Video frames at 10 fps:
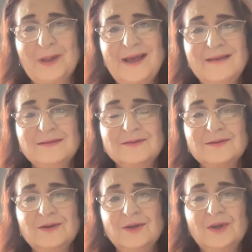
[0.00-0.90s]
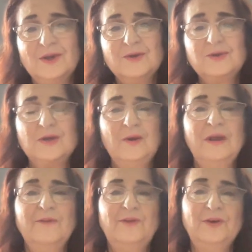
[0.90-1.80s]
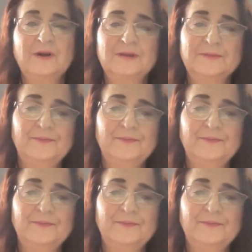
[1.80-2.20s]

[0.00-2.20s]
place. So if you're